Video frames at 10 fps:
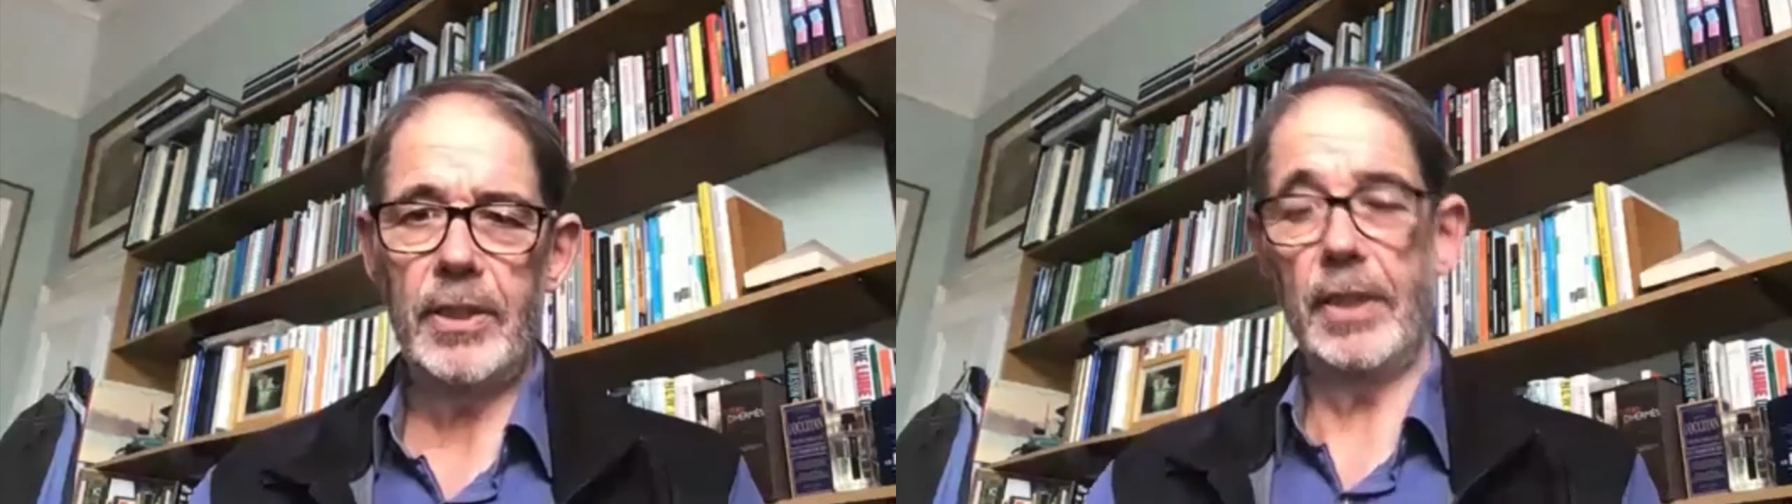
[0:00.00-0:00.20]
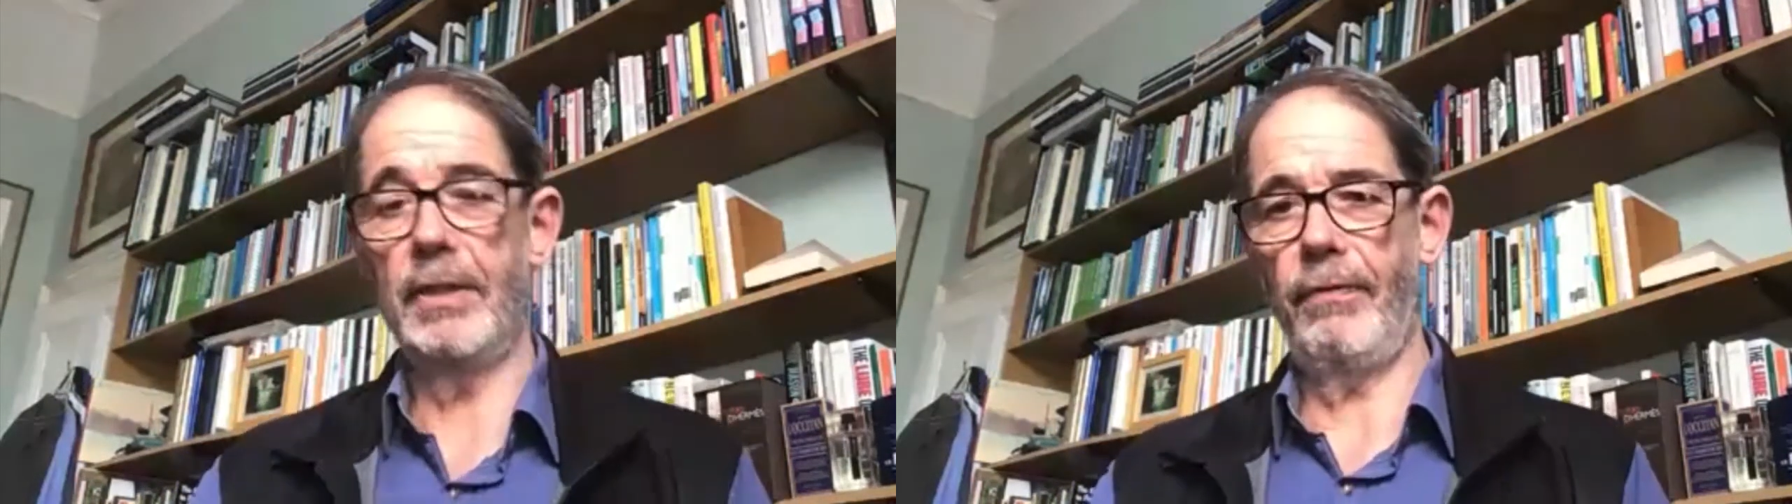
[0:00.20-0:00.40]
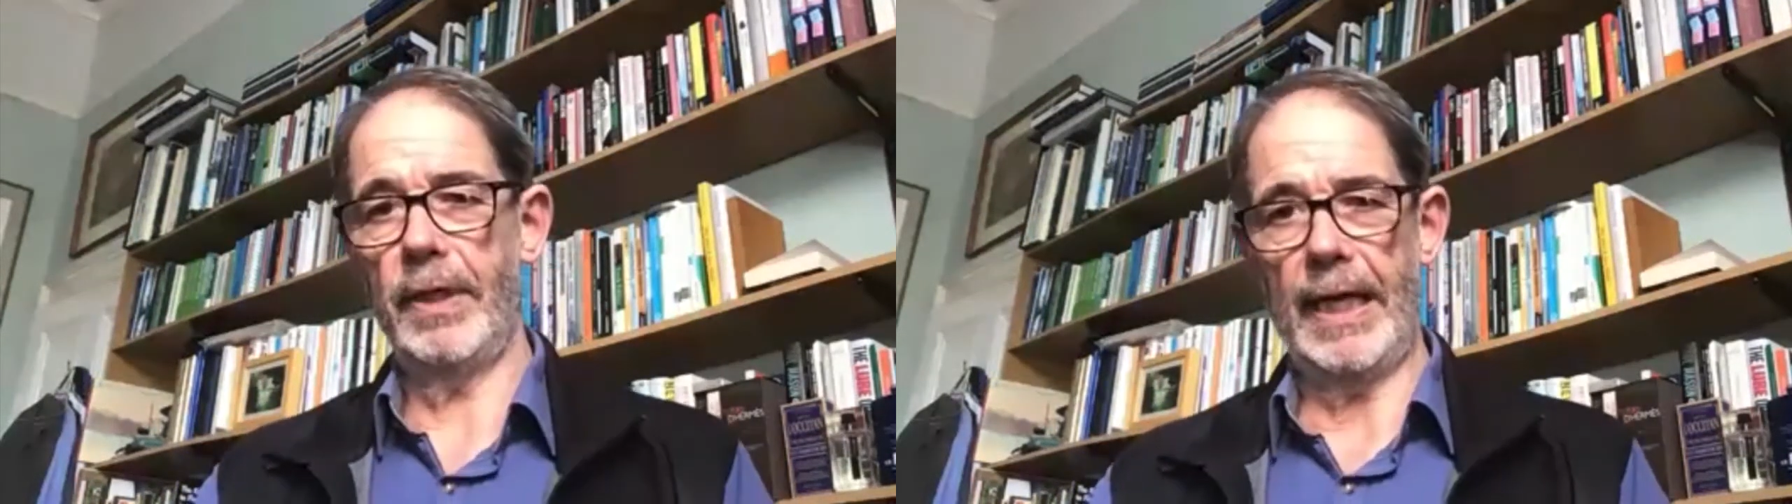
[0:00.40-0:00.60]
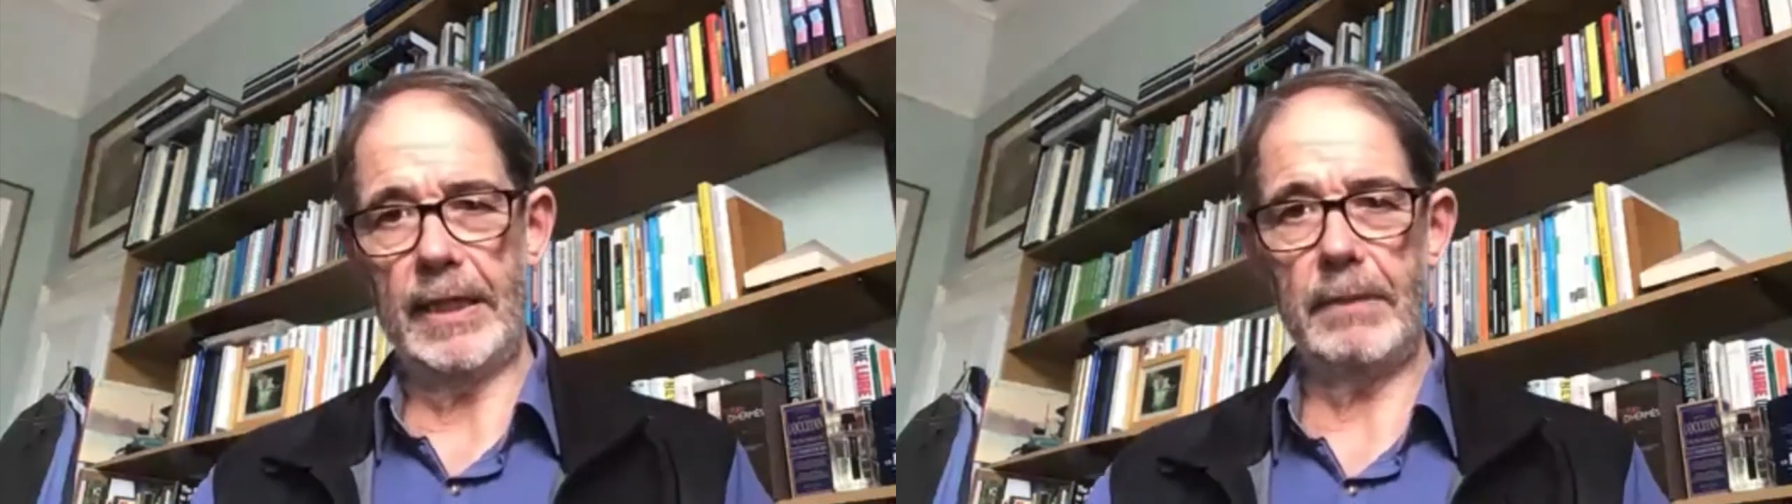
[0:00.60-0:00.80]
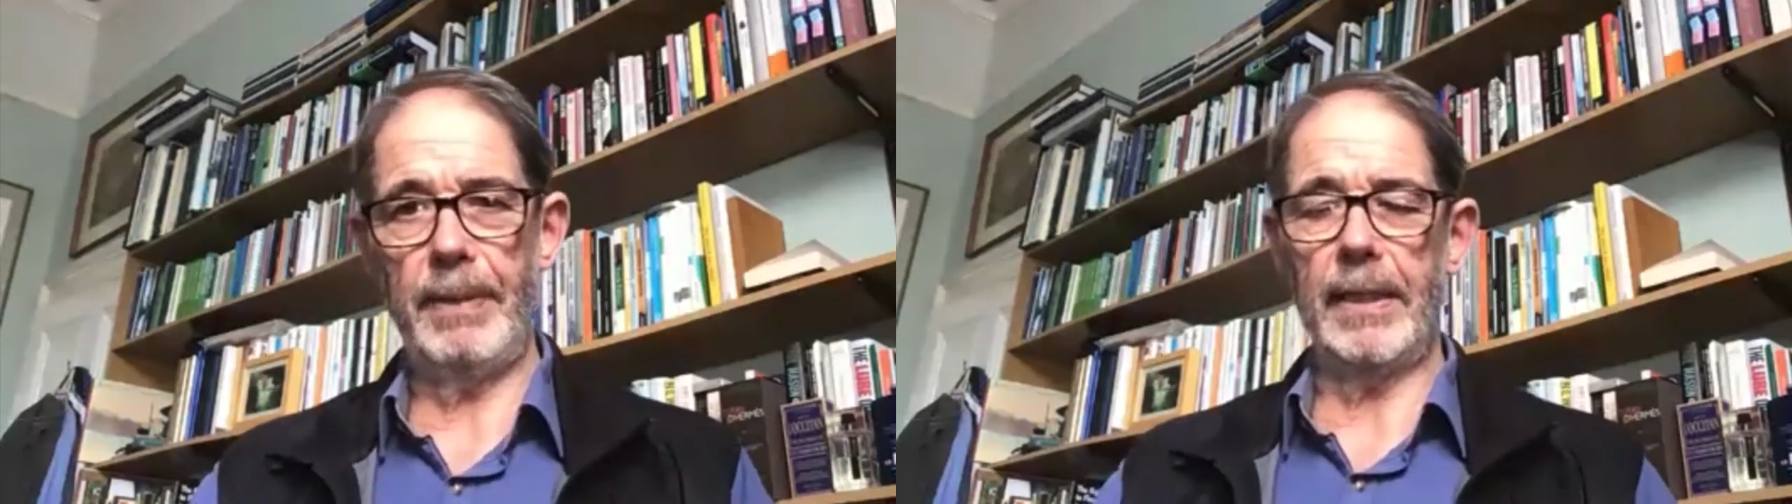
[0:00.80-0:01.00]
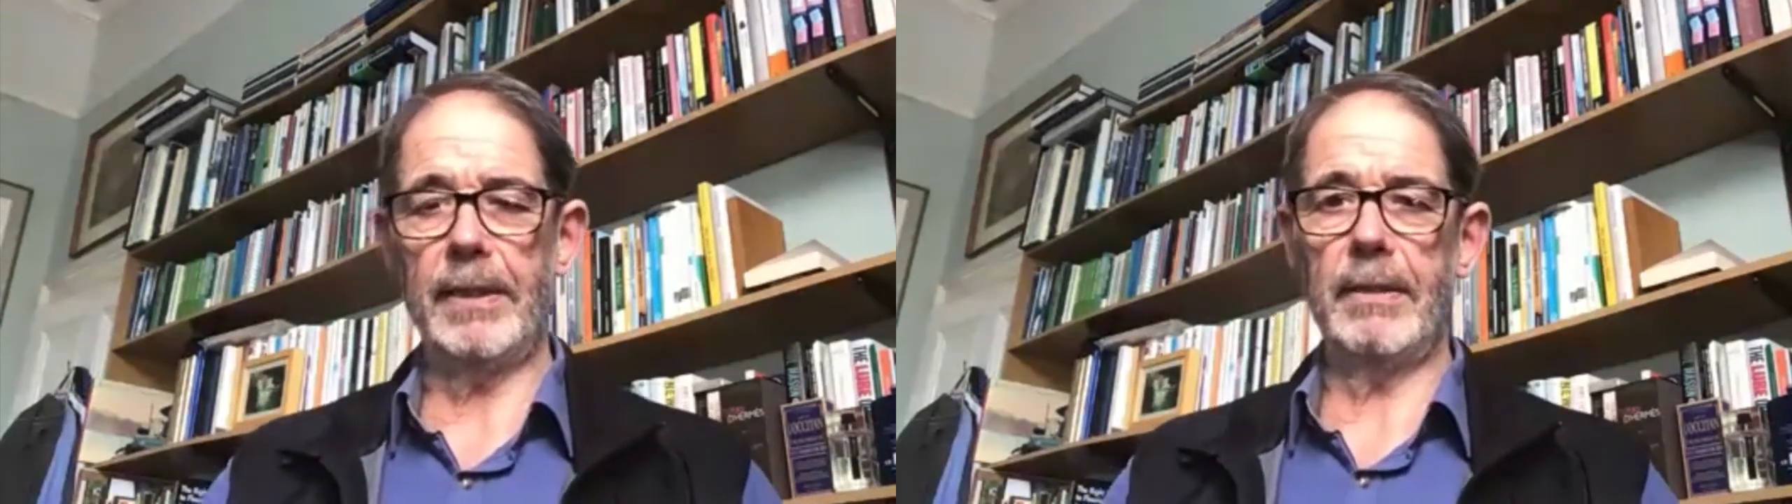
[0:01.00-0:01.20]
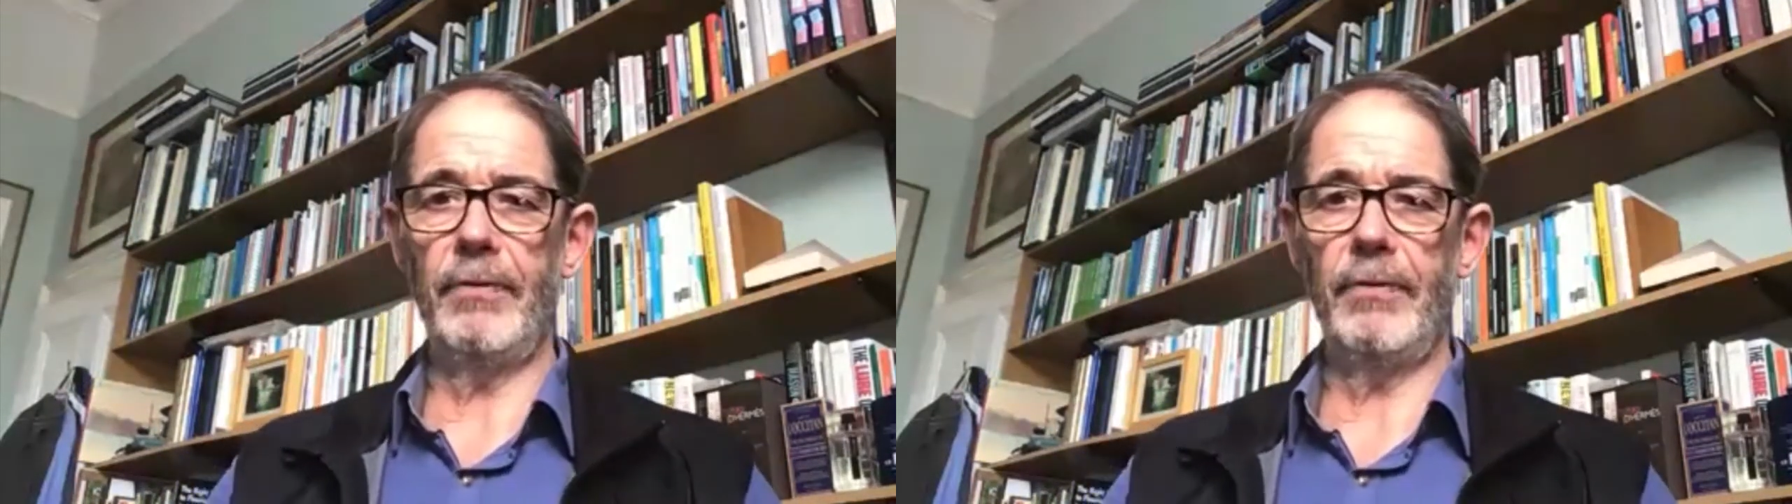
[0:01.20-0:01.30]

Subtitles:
to different aspects